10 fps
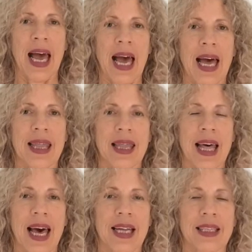and
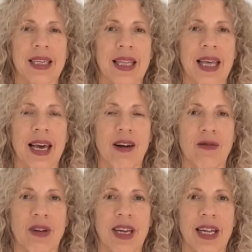that they are
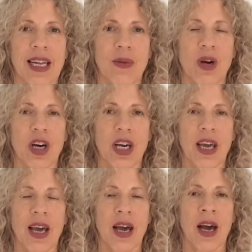really
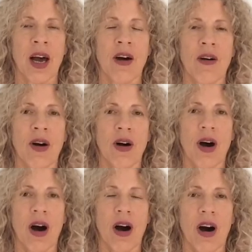working
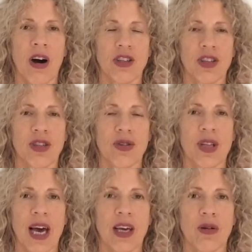hard to do
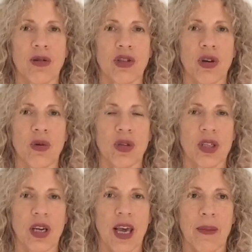that. Your shoulders
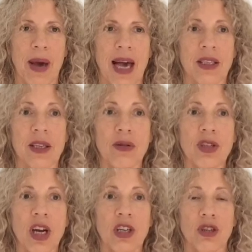are going back. Don't
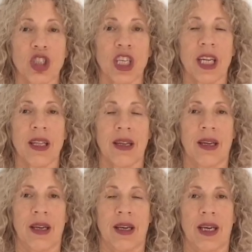duck your chin.
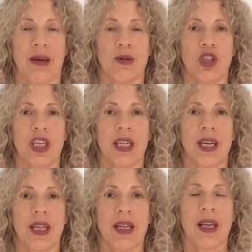Keep your chin
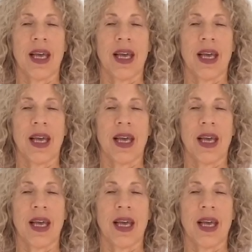in